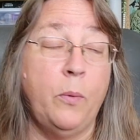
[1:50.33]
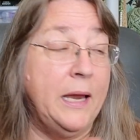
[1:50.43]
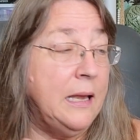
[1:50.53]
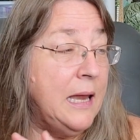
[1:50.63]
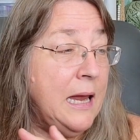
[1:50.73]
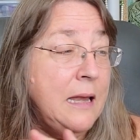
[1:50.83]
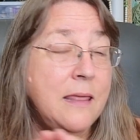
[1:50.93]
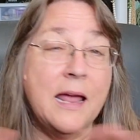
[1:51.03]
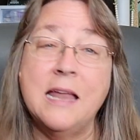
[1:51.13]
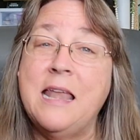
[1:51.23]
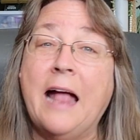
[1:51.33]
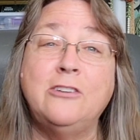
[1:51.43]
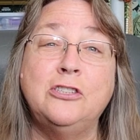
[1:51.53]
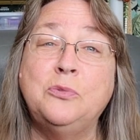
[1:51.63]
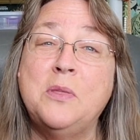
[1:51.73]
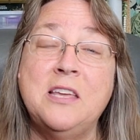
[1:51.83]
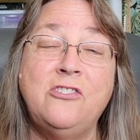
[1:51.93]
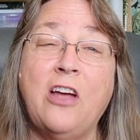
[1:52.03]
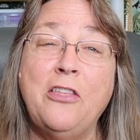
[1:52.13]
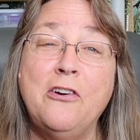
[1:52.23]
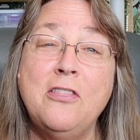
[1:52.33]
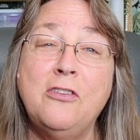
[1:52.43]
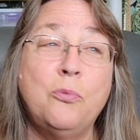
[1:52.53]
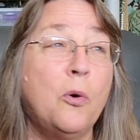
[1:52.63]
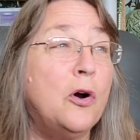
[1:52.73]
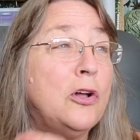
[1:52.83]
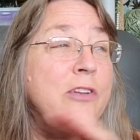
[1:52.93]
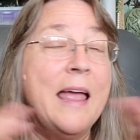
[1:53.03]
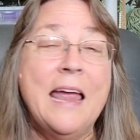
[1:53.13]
We need the connections with each other in this world,